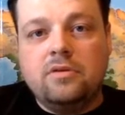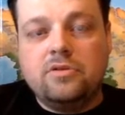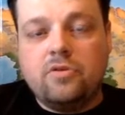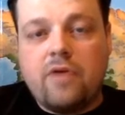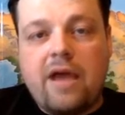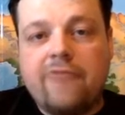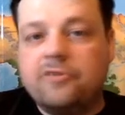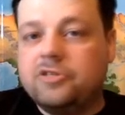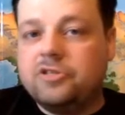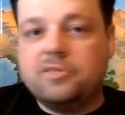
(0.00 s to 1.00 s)
So
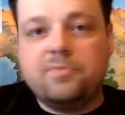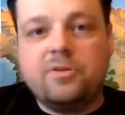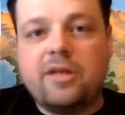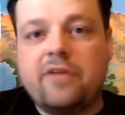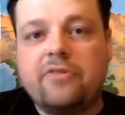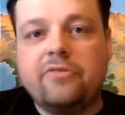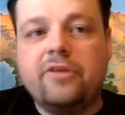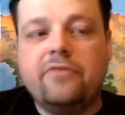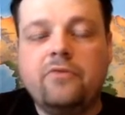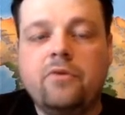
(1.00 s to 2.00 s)
average, just put down a 3.
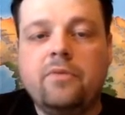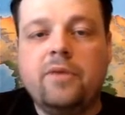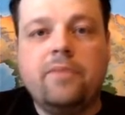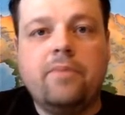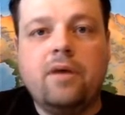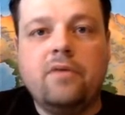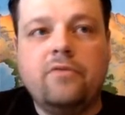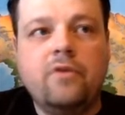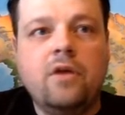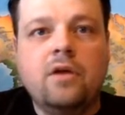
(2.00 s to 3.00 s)
If you want to be
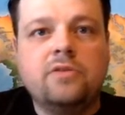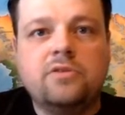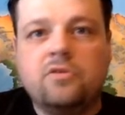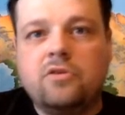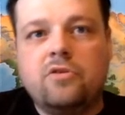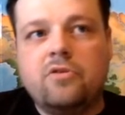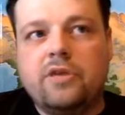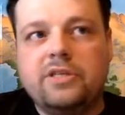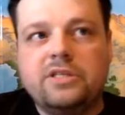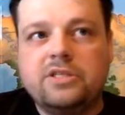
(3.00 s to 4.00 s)
above, Don't go
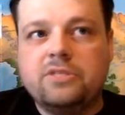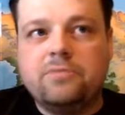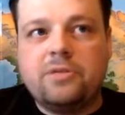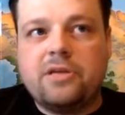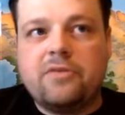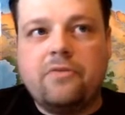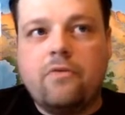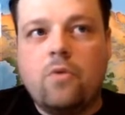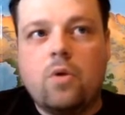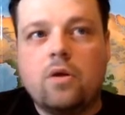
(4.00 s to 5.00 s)
crazy, just put down a
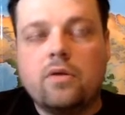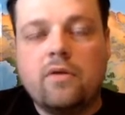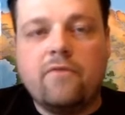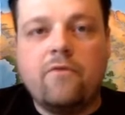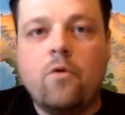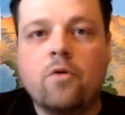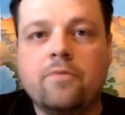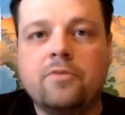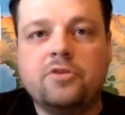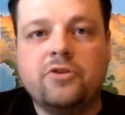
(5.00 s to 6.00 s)
4. A 4
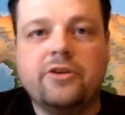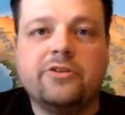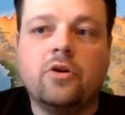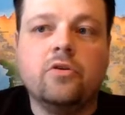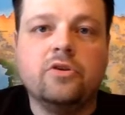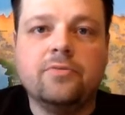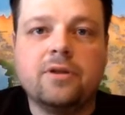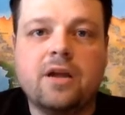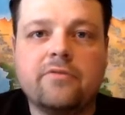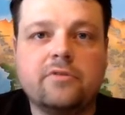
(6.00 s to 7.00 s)
puts you at adult
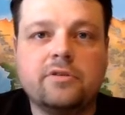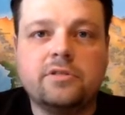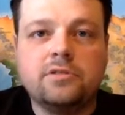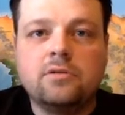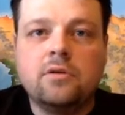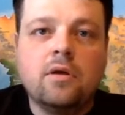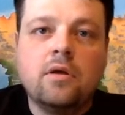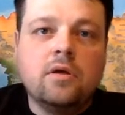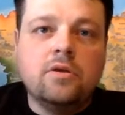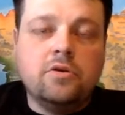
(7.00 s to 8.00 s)
human average.
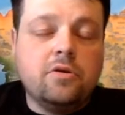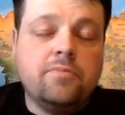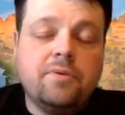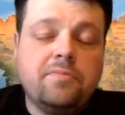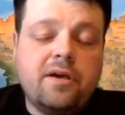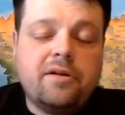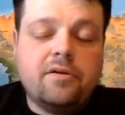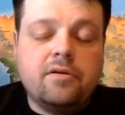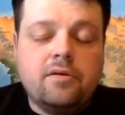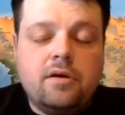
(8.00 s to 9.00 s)
You could be better,